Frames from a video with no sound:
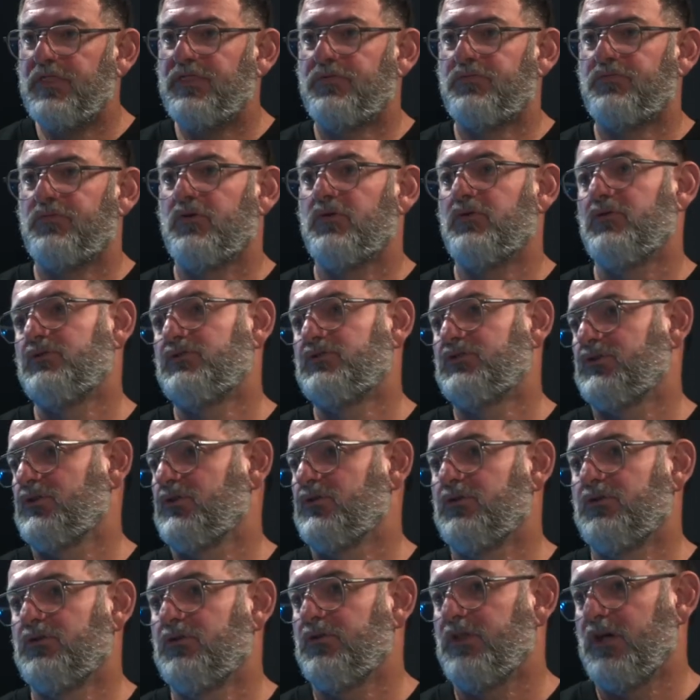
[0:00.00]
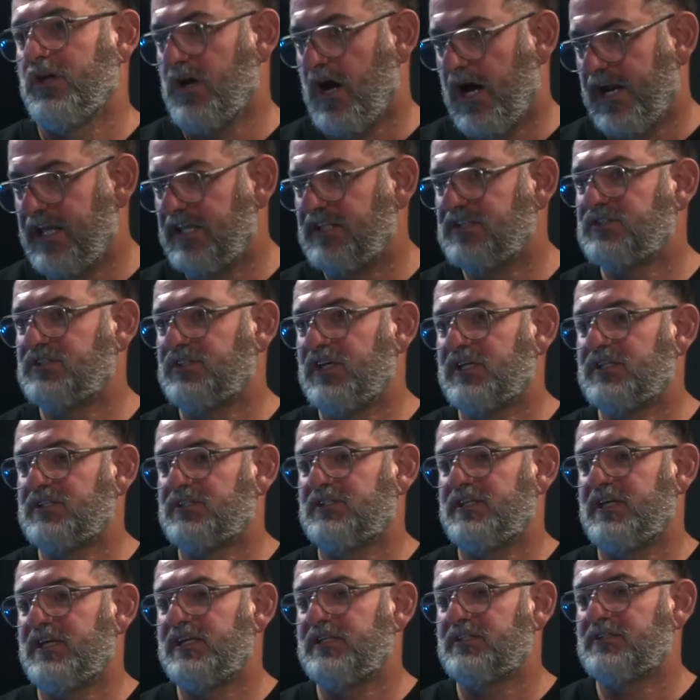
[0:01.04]
through to the
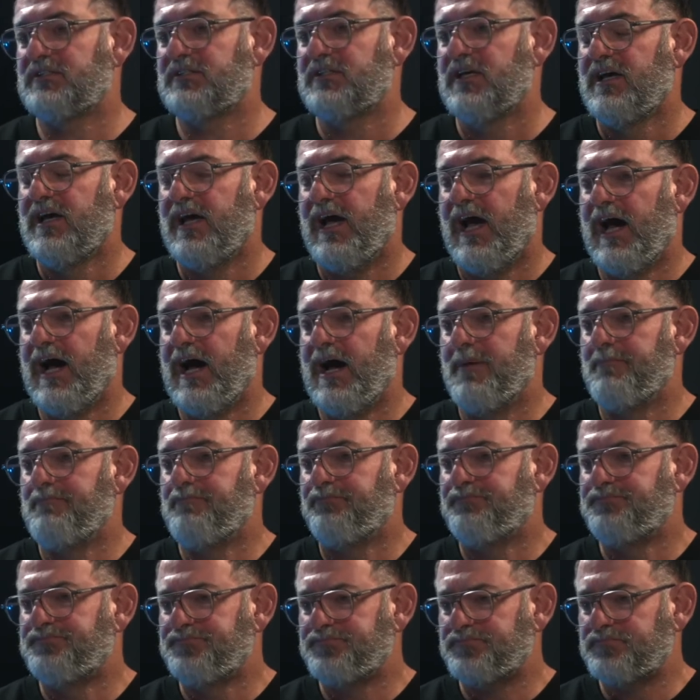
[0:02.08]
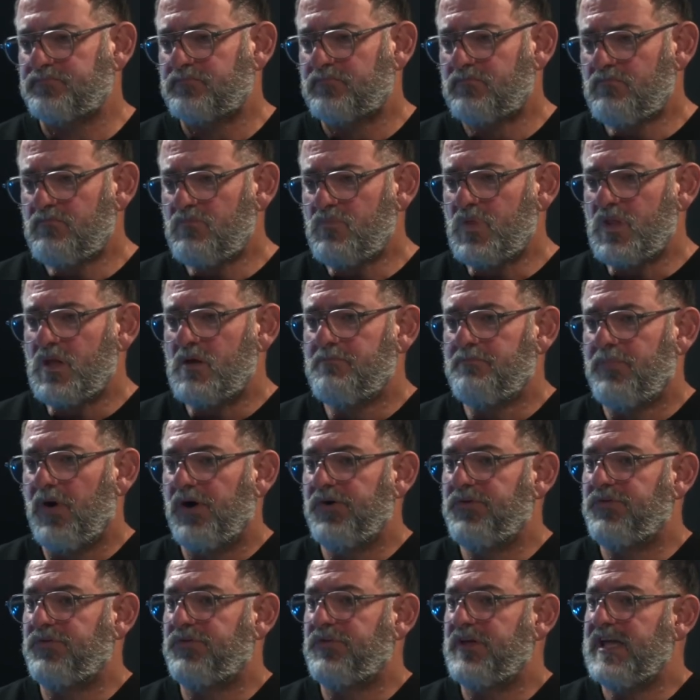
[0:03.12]
1960s. Um,
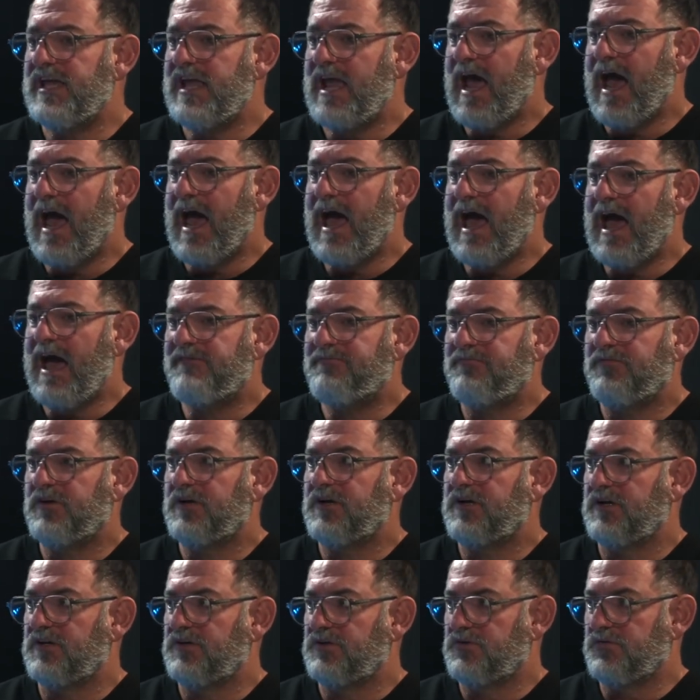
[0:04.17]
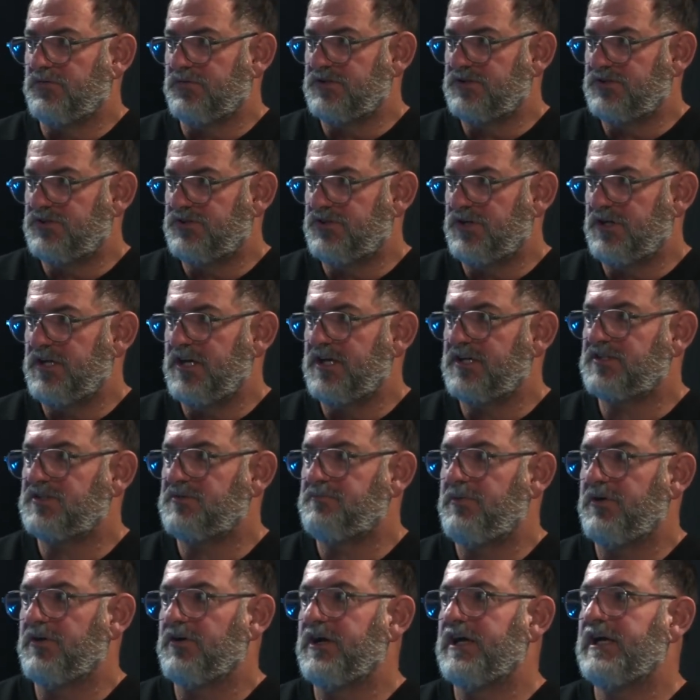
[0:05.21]
both the African Christian
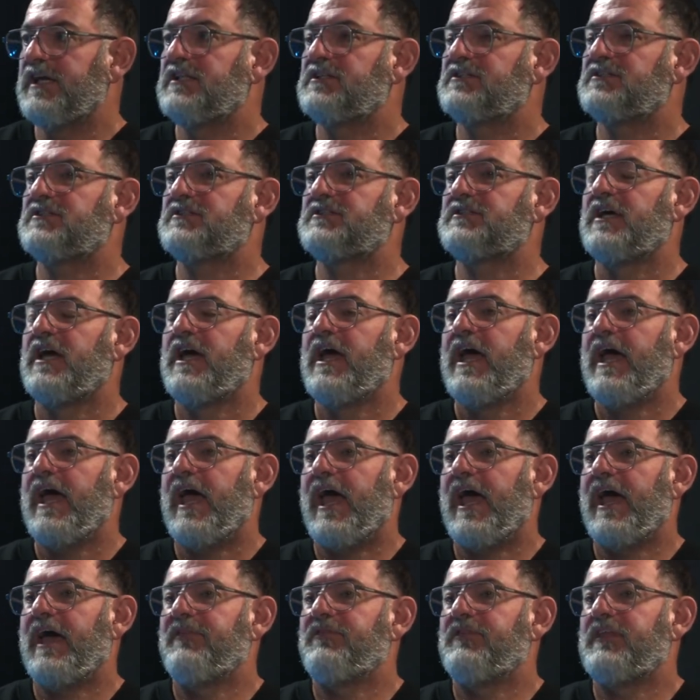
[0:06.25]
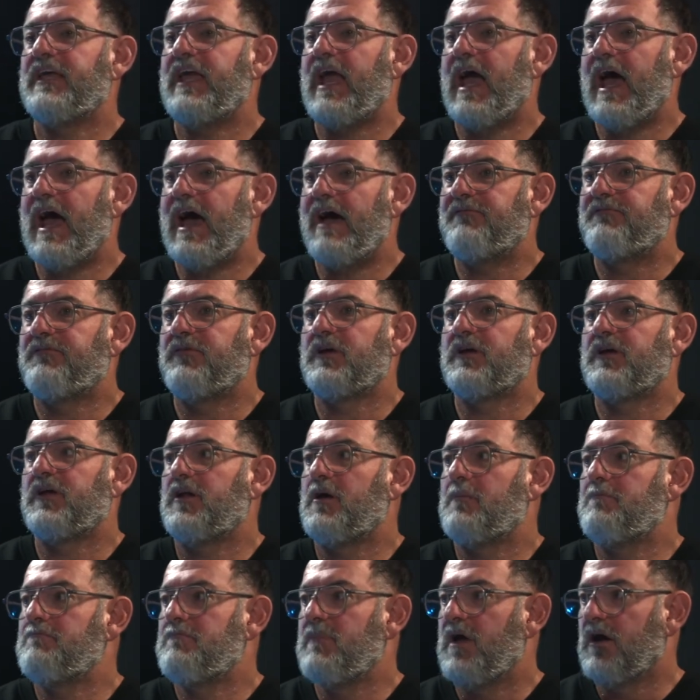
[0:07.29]
experience and the African
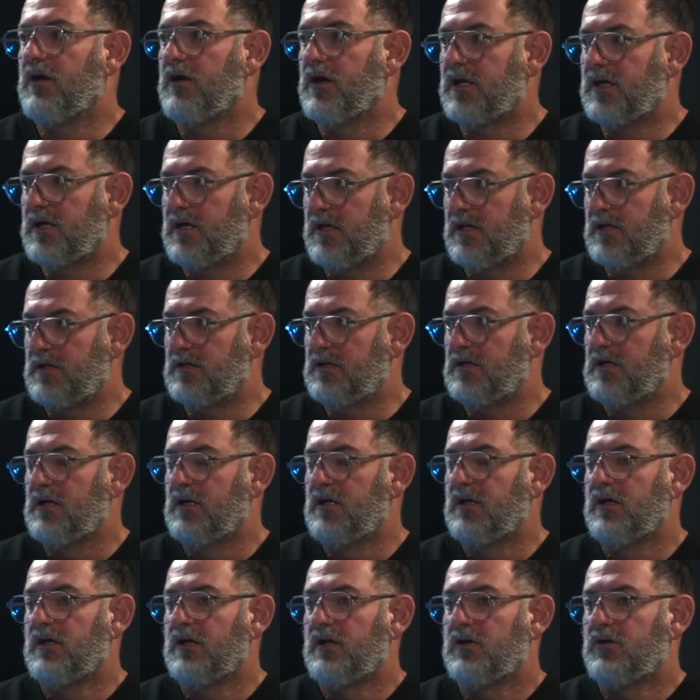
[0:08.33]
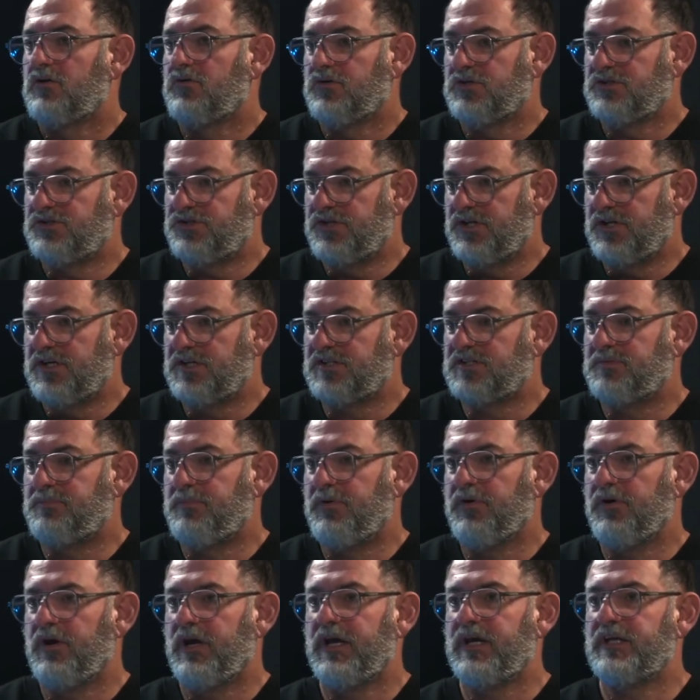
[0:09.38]
American Christian
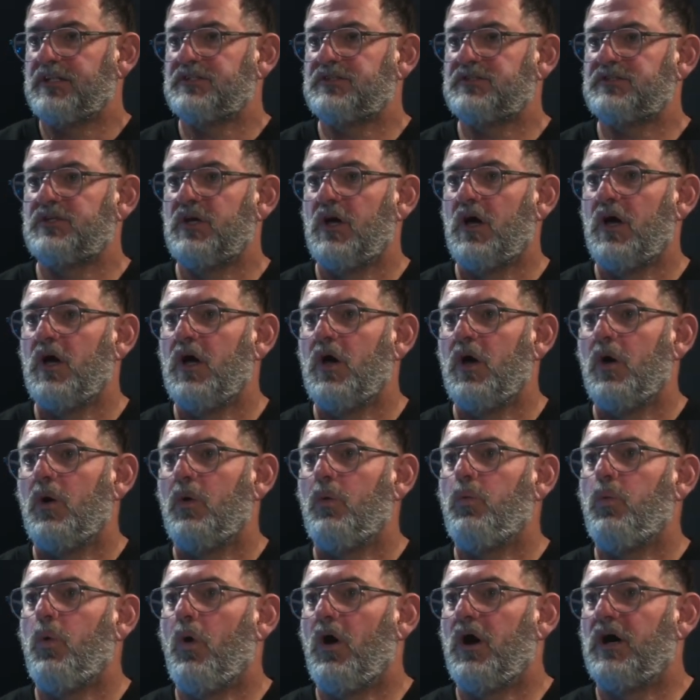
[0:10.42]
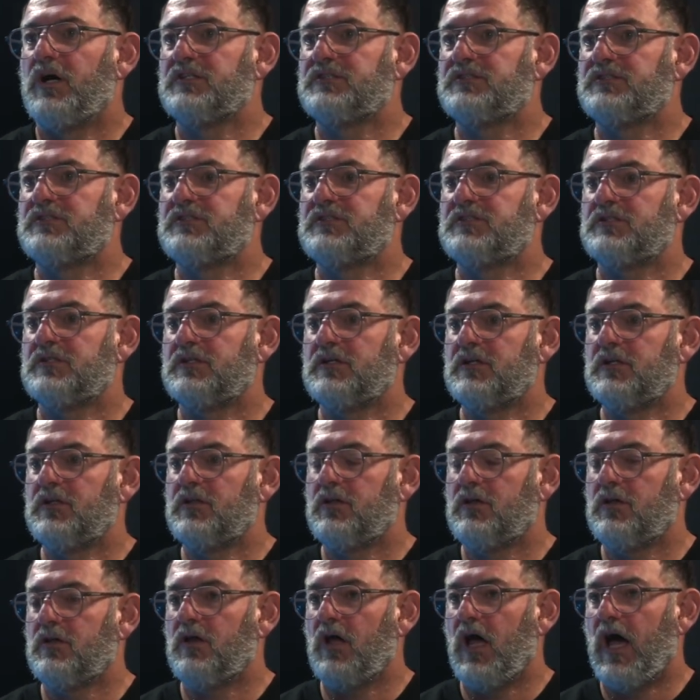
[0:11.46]
experience was
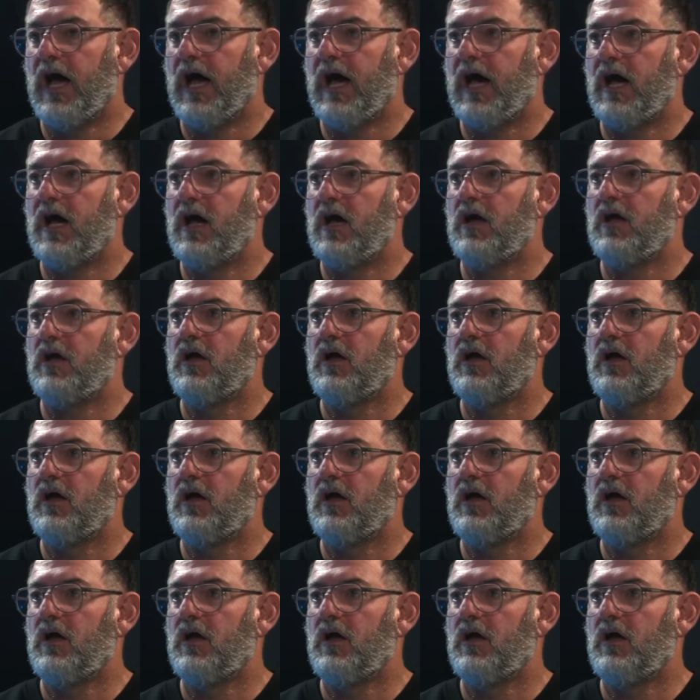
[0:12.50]
uh,